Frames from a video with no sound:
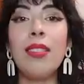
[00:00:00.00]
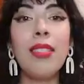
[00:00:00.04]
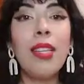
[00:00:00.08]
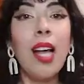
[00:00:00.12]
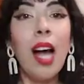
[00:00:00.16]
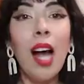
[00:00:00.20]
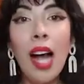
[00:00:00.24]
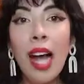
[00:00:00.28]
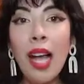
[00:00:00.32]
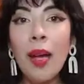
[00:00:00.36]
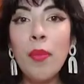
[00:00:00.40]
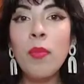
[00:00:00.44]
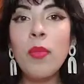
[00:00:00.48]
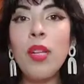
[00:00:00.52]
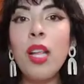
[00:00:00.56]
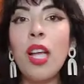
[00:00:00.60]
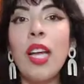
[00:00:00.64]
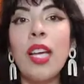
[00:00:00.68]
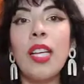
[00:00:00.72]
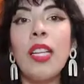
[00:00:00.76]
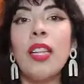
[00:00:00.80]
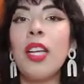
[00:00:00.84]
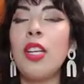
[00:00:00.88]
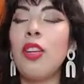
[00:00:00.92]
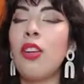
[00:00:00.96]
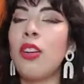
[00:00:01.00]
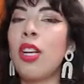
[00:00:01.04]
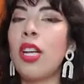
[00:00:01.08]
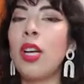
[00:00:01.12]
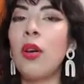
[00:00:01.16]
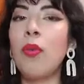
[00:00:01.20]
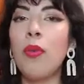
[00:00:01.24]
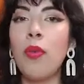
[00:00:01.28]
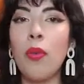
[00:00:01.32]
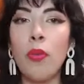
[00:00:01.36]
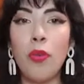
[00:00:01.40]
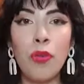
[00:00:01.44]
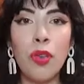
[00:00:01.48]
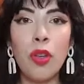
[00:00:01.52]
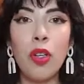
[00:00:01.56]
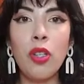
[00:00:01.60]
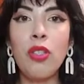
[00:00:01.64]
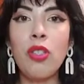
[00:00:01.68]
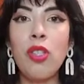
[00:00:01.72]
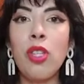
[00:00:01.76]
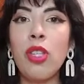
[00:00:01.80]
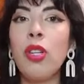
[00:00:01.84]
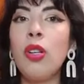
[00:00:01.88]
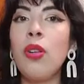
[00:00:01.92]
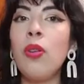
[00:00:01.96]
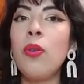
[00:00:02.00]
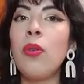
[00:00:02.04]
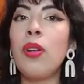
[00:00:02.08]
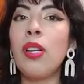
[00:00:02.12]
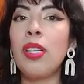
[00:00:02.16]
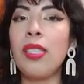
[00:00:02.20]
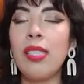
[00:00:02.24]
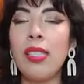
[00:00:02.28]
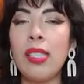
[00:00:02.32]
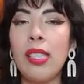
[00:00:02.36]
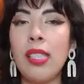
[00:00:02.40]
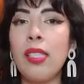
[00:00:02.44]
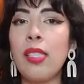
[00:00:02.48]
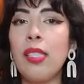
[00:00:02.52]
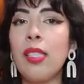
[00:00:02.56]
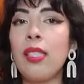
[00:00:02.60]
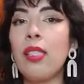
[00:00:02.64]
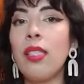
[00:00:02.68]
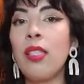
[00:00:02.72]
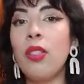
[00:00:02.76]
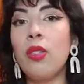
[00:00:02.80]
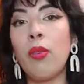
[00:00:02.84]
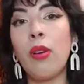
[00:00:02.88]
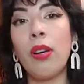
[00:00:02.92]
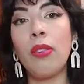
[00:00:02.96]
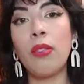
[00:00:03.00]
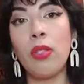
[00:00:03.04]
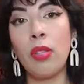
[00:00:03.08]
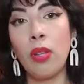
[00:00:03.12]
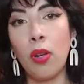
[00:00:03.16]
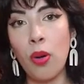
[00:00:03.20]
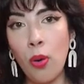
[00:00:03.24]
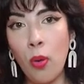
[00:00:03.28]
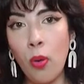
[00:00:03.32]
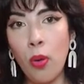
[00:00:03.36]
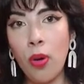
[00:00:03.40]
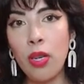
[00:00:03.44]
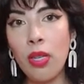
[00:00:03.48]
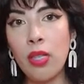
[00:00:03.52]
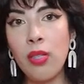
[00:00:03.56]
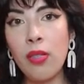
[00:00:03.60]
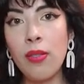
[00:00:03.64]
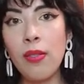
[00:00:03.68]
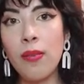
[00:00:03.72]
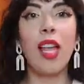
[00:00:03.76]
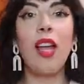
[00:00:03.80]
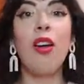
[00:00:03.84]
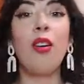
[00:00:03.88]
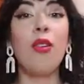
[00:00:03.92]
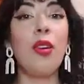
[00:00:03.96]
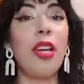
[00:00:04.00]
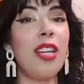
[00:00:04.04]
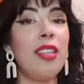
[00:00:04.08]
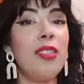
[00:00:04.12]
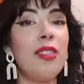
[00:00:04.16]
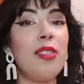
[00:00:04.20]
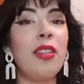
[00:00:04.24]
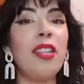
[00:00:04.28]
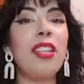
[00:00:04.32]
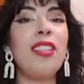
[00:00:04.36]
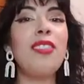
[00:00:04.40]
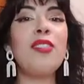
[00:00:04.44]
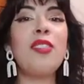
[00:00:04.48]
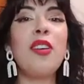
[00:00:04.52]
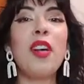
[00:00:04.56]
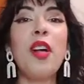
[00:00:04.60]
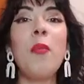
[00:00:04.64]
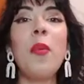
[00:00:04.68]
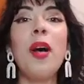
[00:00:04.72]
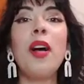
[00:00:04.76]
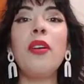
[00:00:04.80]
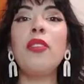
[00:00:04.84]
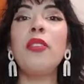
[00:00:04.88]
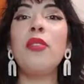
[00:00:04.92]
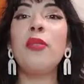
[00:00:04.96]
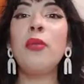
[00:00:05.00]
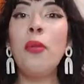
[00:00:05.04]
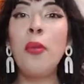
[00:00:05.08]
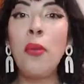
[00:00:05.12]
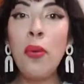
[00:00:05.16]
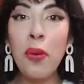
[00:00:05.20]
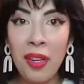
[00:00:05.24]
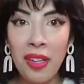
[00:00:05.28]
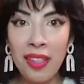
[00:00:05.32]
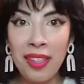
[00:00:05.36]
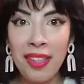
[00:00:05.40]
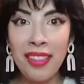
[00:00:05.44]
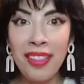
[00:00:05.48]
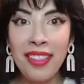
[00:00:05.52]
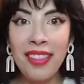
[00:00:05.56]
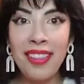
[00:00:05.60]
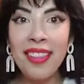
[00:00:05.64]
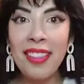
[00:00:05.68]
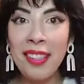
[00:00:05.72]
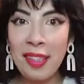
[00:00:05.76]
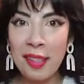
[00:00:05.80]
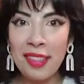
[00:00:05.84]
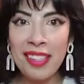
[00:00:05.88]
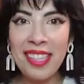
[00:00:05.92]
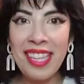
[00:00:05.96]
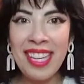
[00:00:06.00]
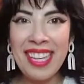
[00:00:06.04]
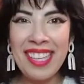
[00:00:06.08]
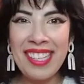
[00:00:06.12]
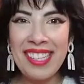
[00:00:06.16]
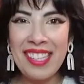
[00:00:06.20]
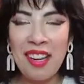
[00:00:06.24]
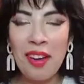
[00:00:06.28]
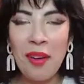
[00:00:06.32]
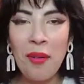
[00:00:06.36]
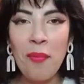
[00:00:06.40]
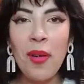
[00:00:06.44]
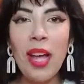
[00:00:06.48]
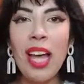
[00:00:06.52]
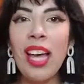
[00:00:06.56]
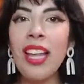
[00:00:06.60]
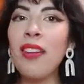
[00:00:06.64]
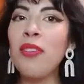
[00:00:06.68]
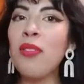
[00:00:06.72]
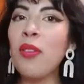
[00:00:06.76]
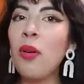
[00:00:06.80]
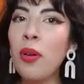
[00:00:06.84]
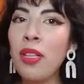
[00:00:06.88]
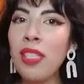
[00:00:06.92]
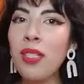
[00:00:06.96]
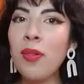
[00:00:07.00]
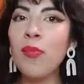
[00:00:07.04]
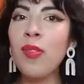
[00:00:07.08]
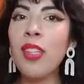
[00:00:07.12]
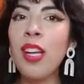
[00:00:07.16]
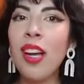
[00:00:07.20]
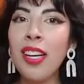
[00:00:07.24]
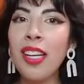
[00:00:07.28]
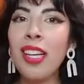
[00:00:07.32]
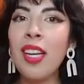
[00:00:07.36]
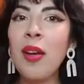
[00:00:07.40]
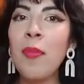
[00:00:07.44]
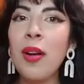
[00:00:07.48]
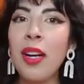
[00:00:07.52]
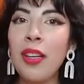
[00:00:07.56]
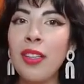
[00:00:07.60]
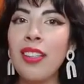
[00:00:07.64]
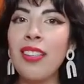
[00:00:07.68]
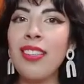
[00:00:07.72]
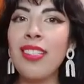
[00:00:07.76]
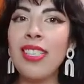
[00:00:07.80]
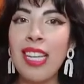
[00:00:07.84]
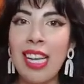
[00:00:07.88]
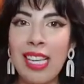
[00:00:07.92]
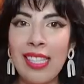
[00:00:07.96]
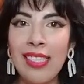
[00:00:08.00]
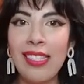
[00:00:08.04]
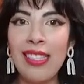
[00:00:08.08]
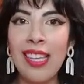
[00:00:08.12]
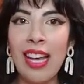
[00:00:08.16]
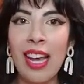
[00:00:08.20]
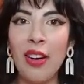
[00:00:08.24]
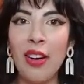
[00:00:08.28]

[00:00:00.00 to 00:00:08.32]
timeline that you're going to refer to consistently throughout the course. Okay, so let's talk about your little kingdom. And of course, I'm talking about your desk